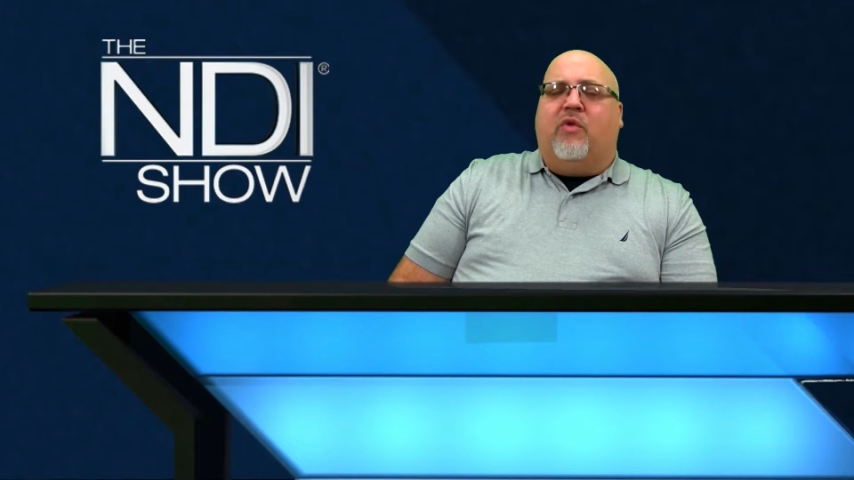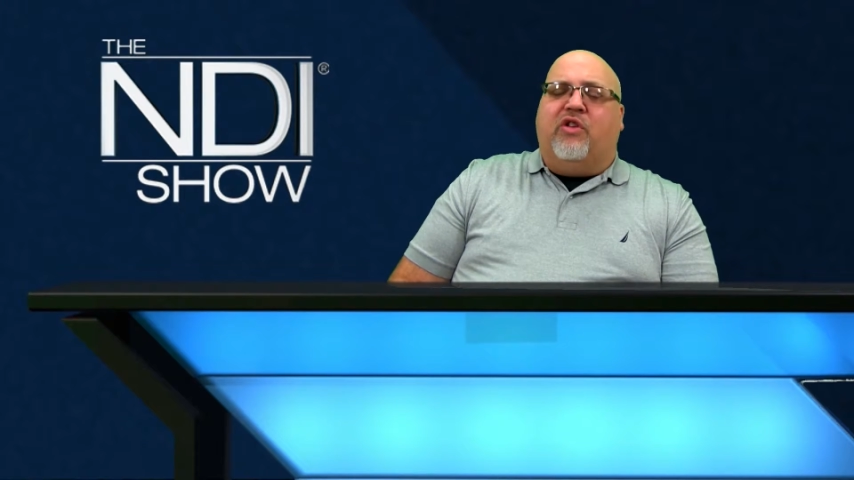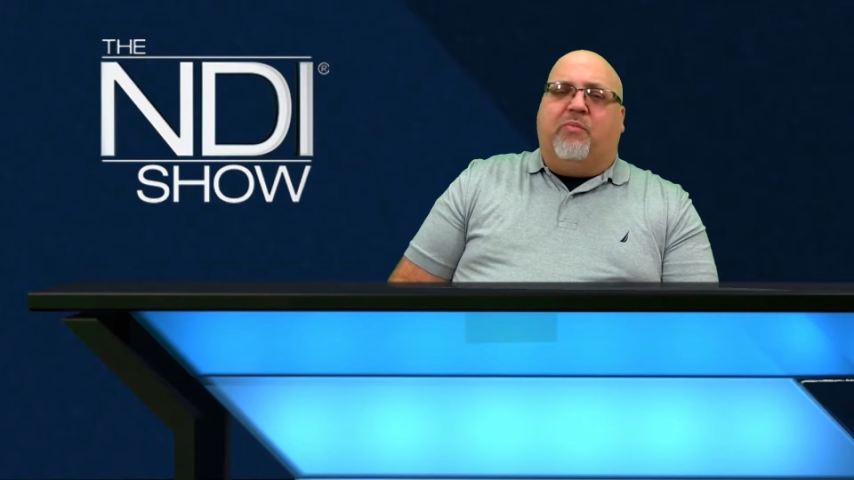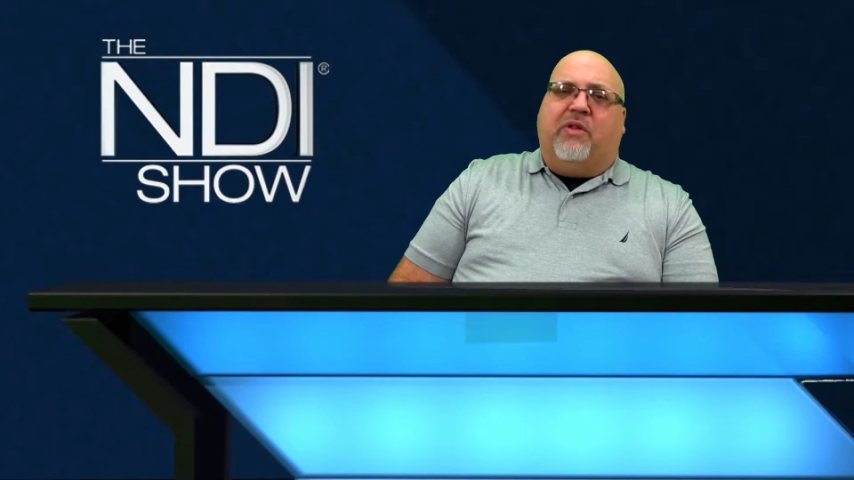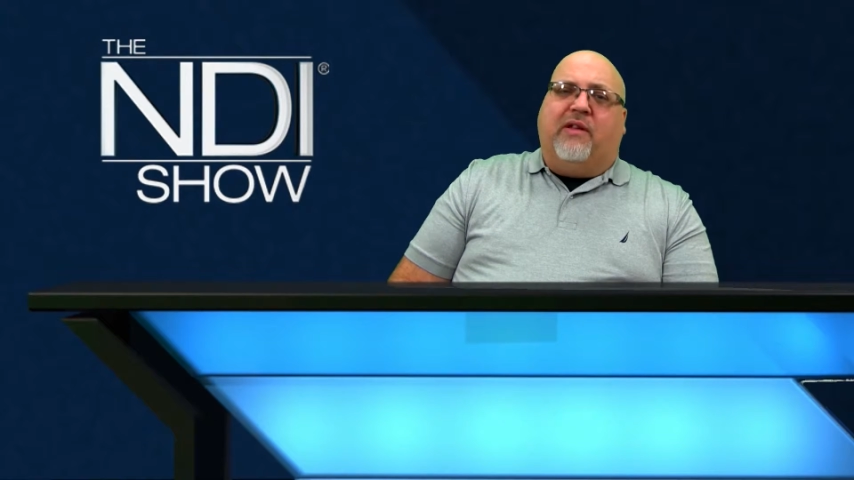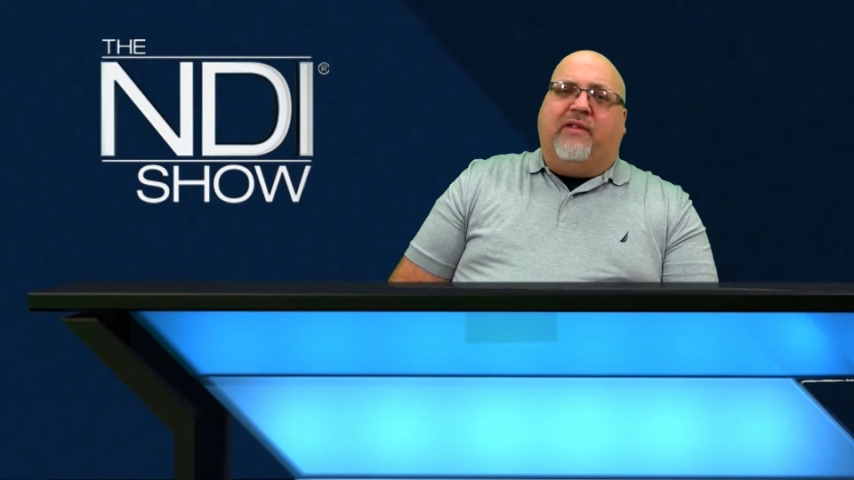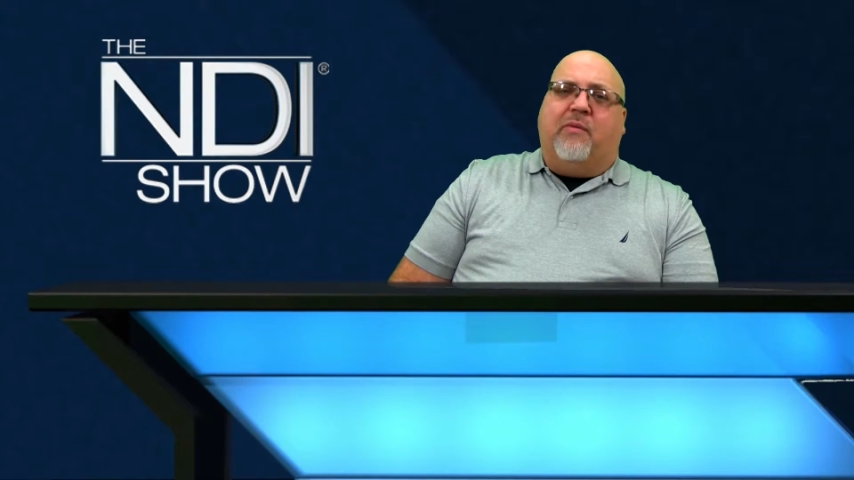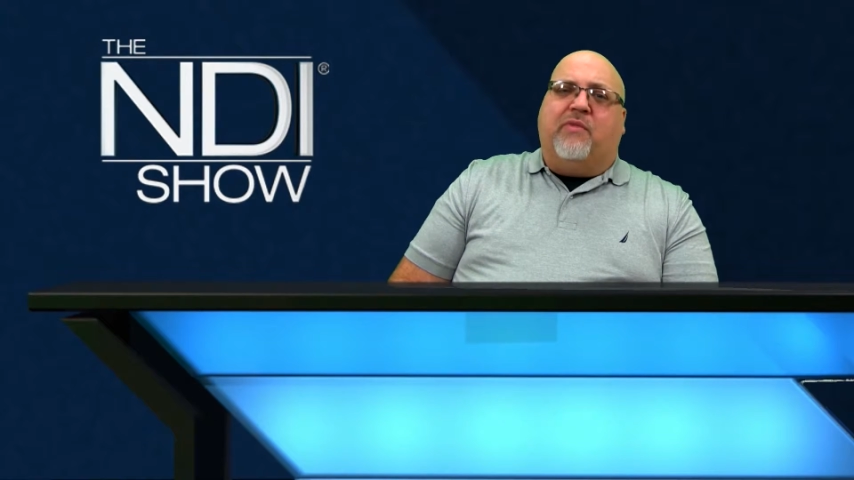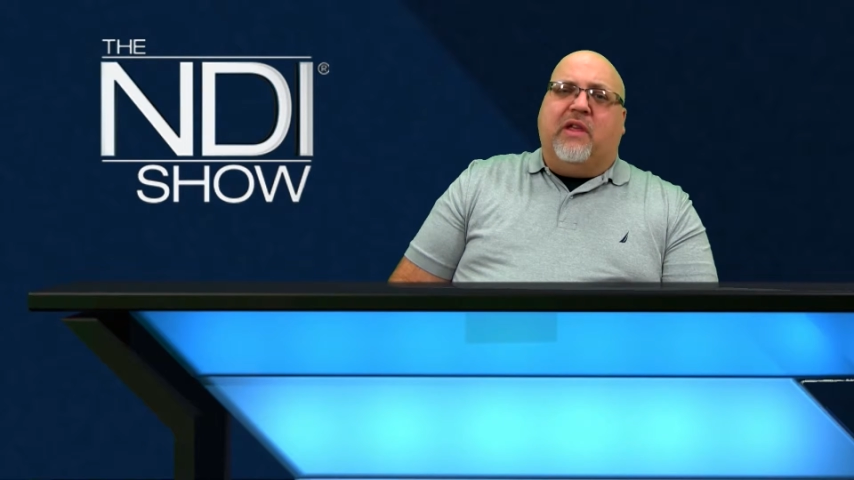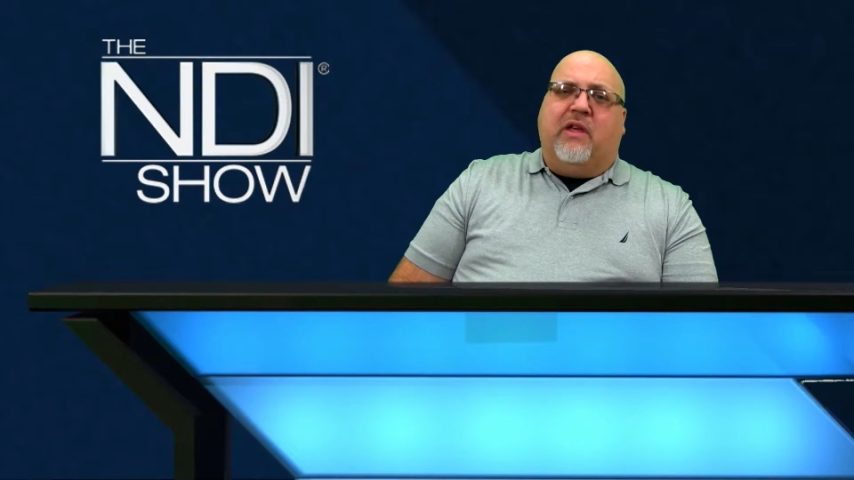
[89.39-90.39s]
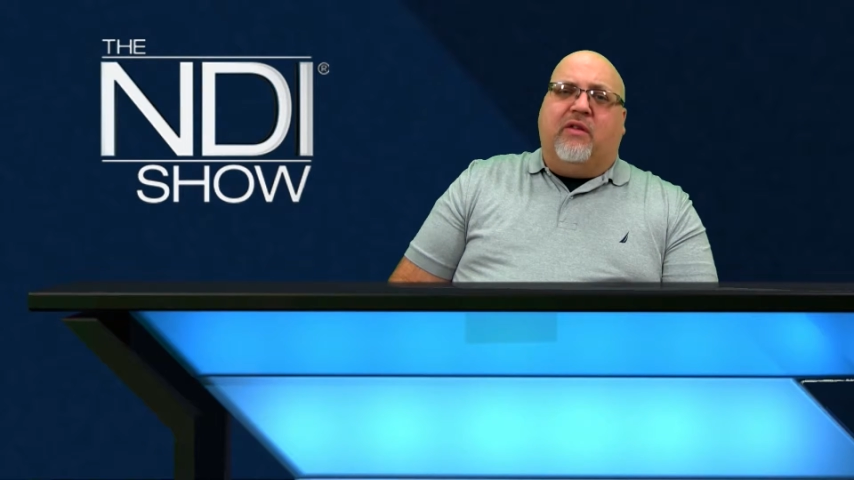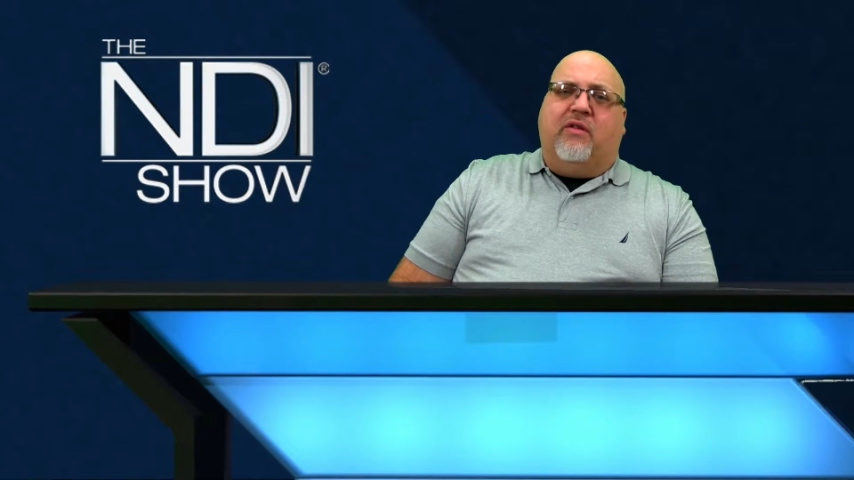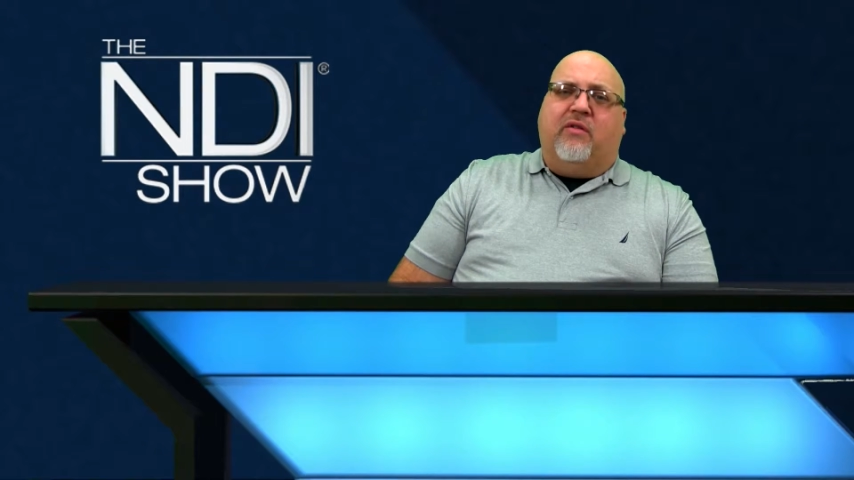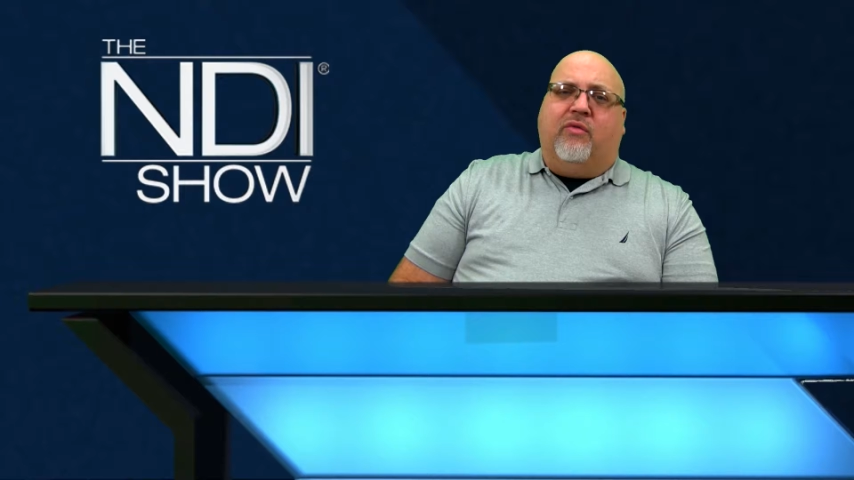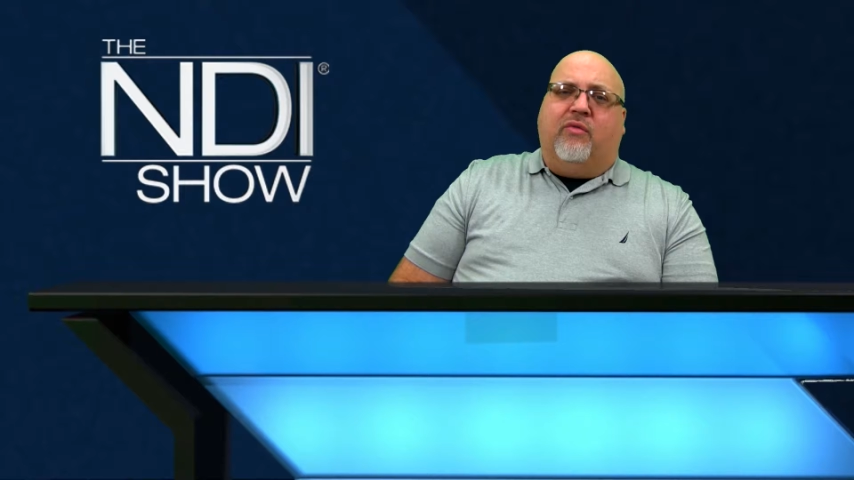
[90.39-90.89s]
when you plug something
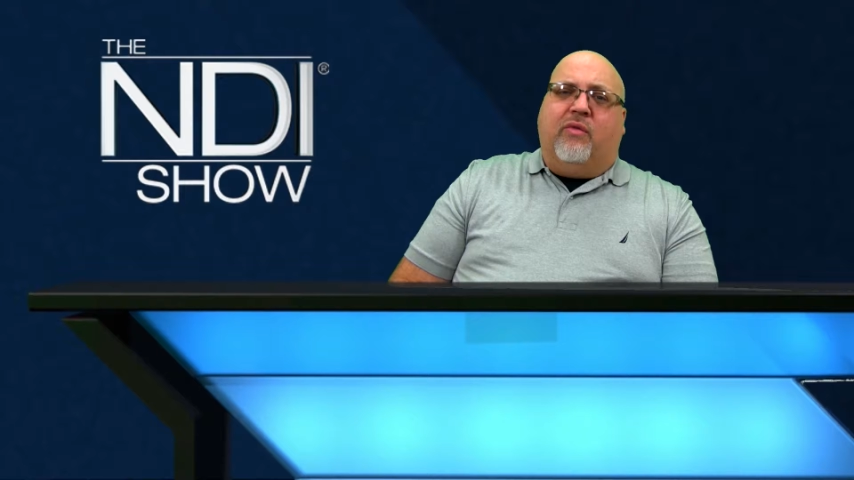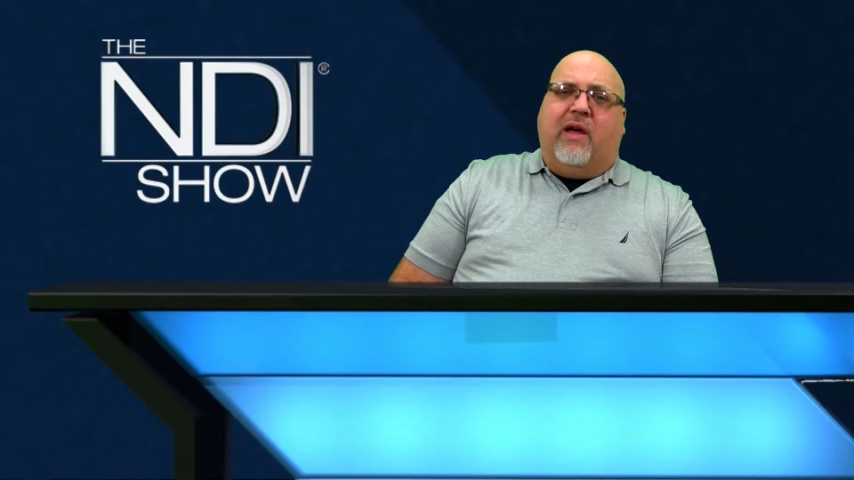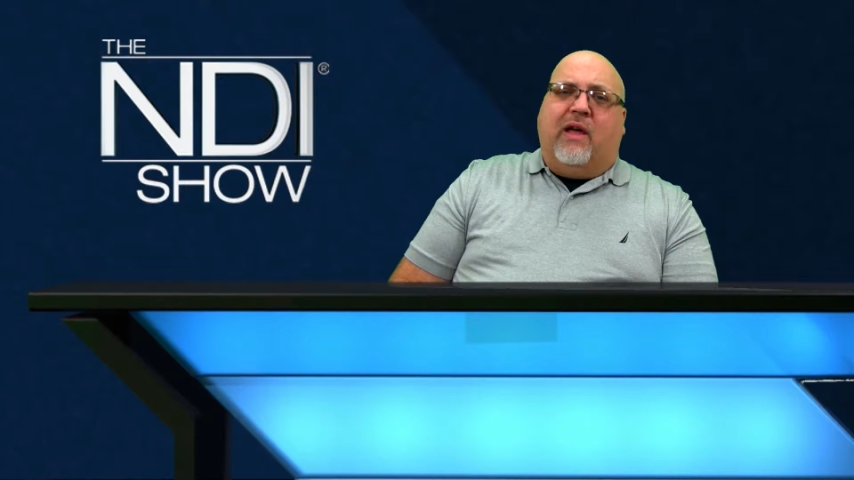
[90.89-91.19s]
into